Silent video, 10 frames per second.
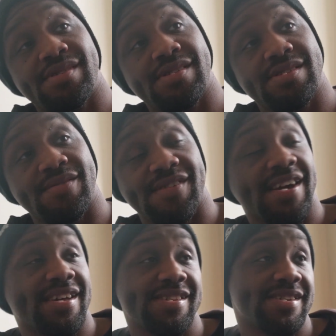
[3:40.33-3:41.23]
some
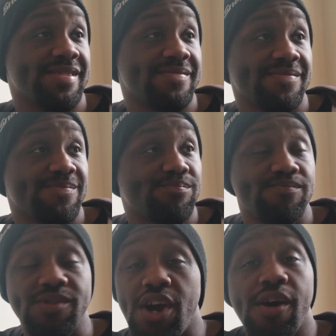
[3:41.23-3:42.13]
kind of
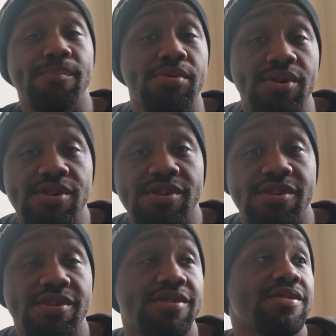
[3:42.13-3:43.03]
guard
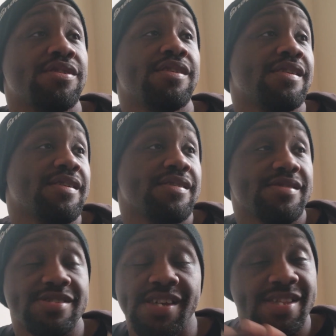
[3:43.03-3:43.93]
puller,
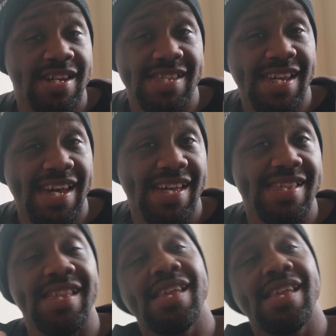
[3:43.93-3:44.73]
something like that.